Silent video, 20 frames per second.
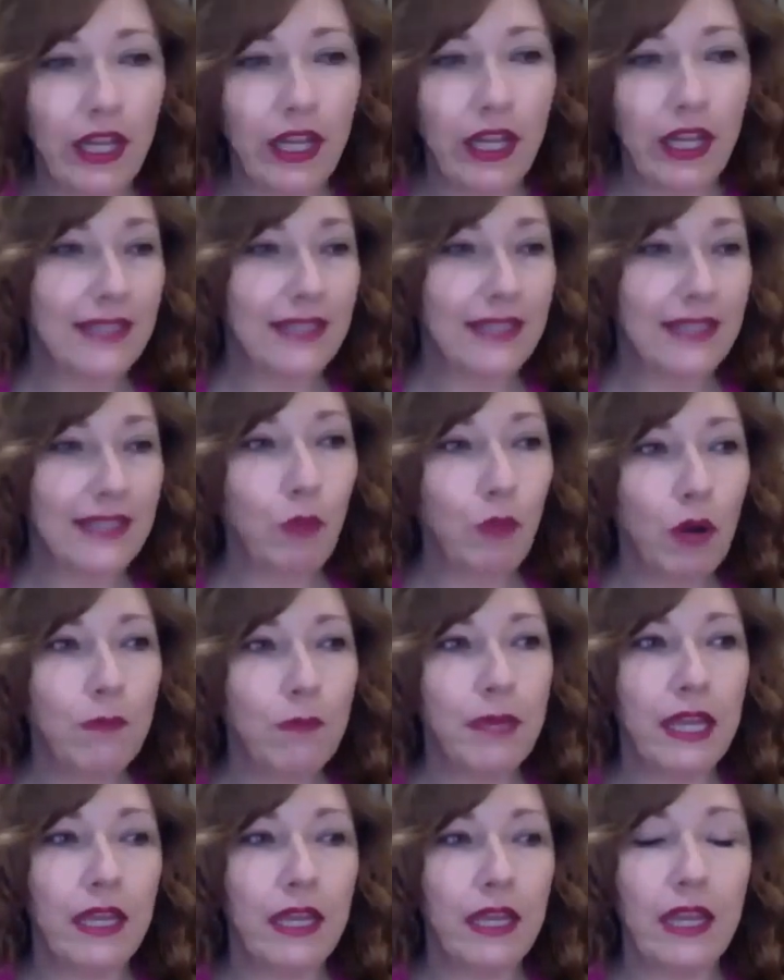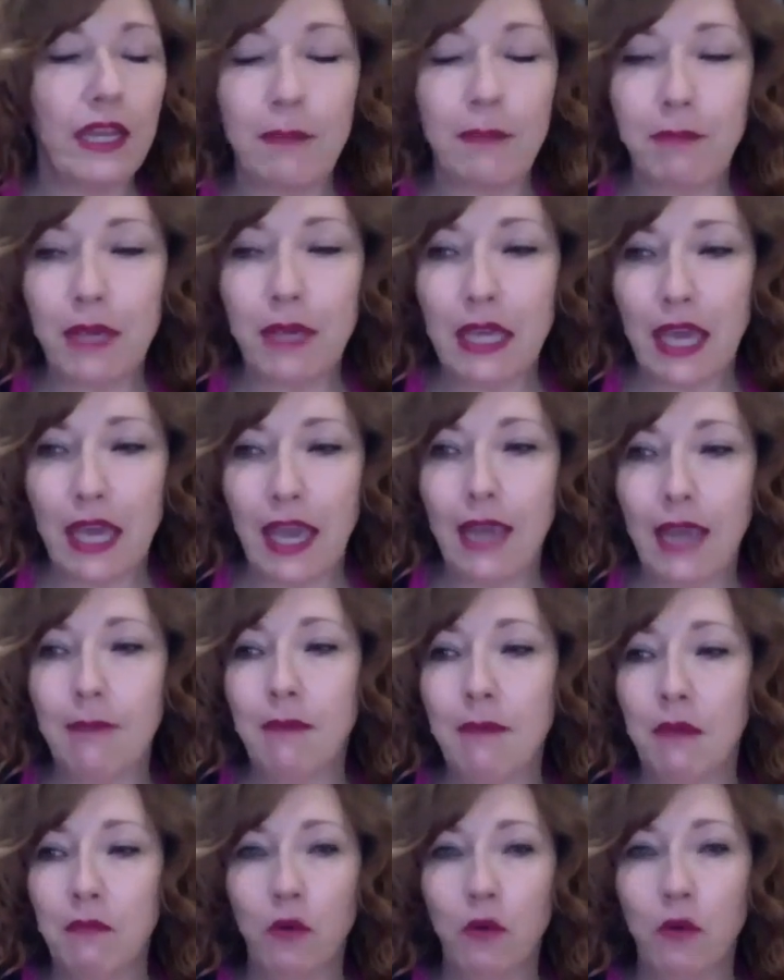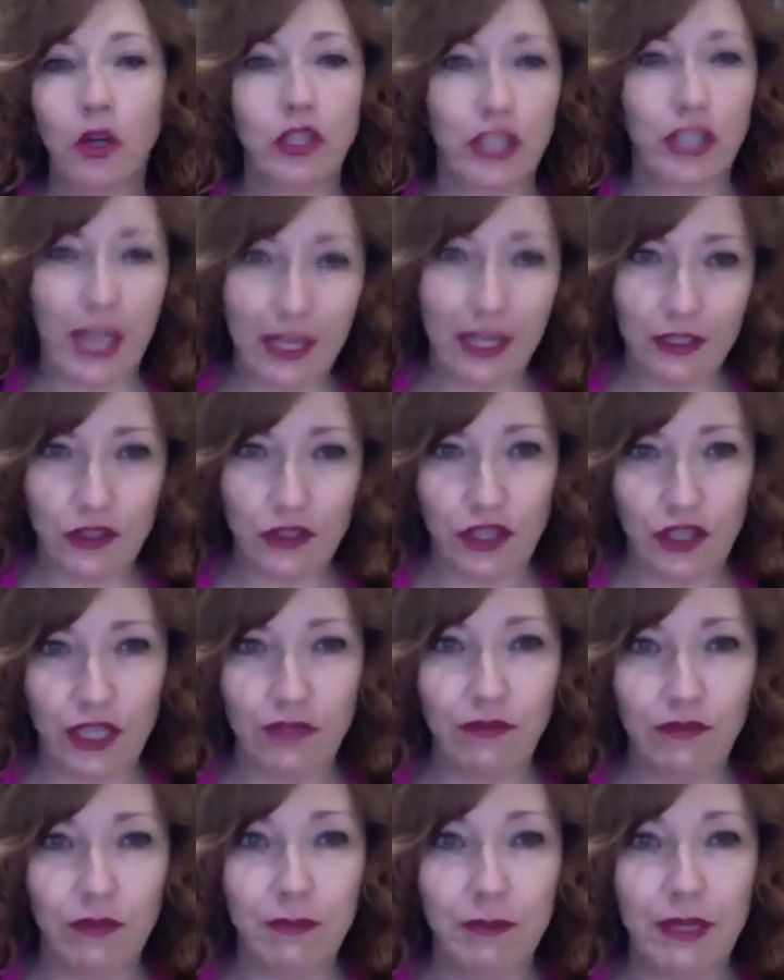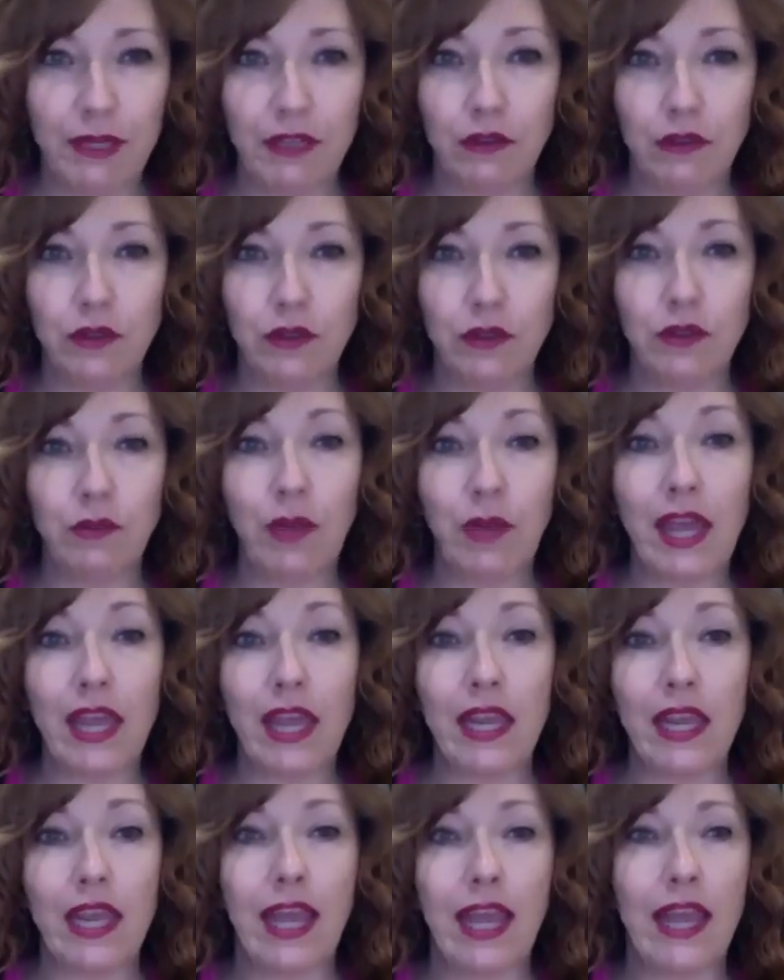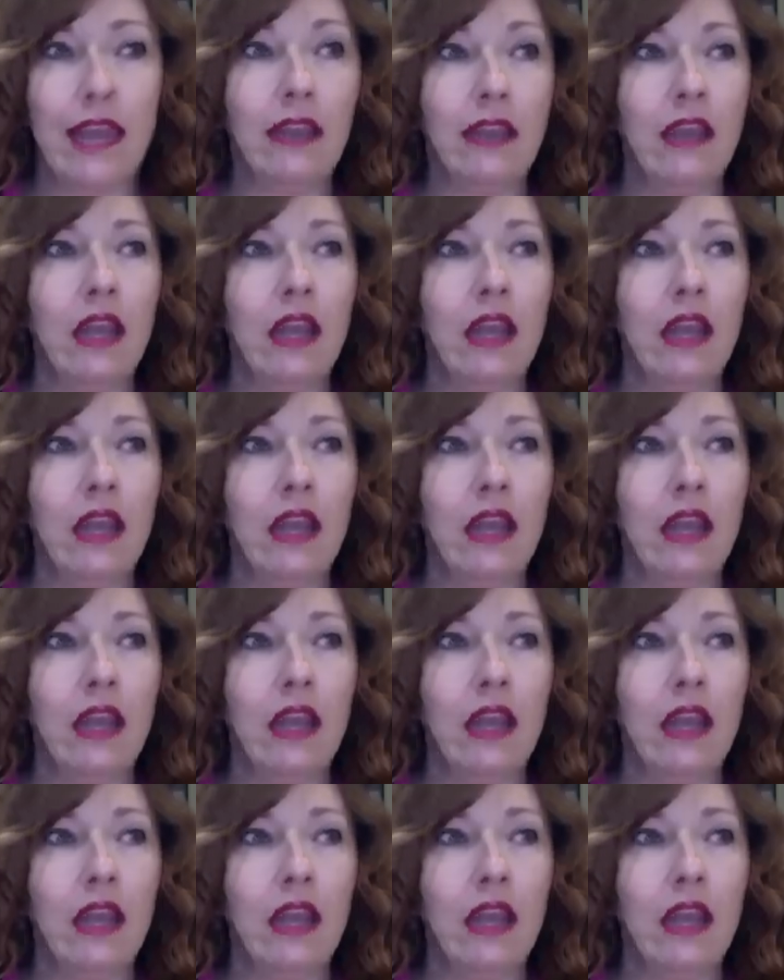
as a woman, it became more challenging for me to lose weight. And